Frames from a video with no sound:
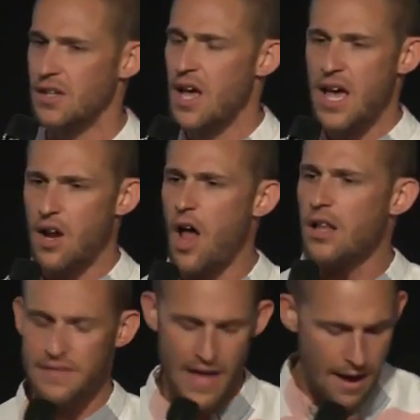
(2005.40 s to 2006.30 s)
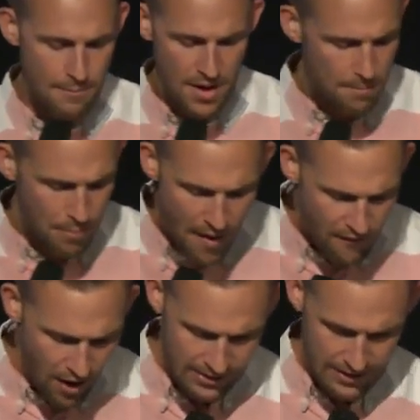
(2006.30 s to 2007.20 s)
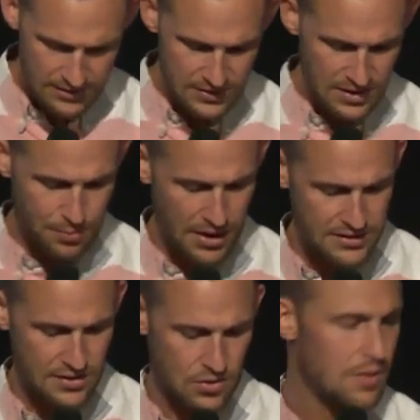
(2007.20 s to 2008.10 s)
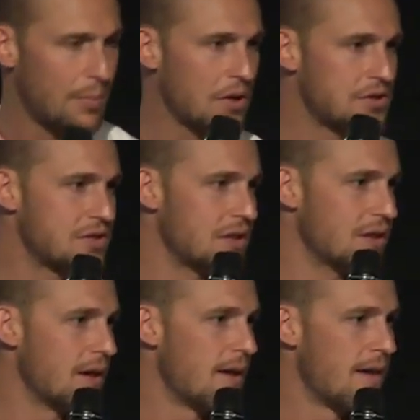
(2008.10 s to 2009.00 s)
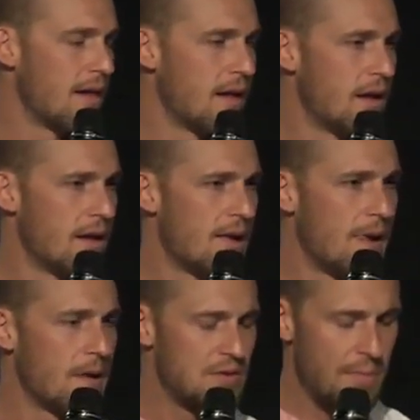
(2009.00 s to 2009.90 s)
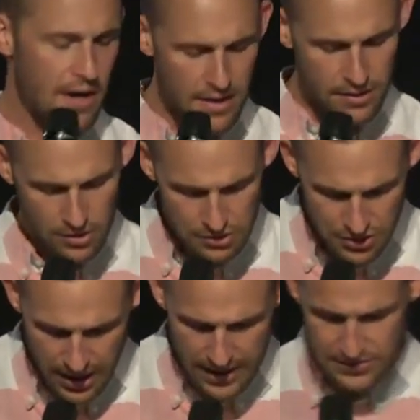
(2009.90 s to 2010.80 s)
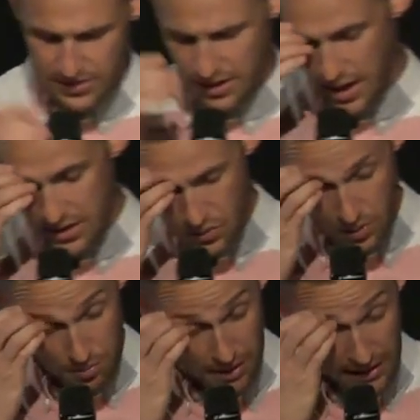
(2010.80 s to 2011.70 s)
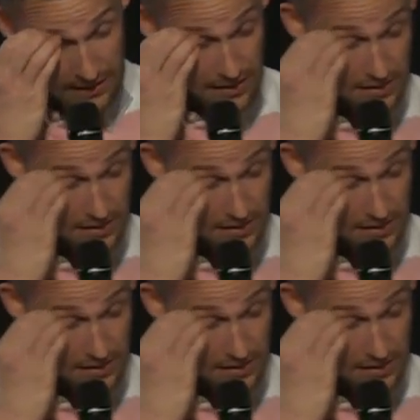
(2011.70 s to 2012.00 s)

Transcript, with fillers: and and all of that. But above all else, let's press into a person. Would you bow your head and close your eyes? And I just want to pray like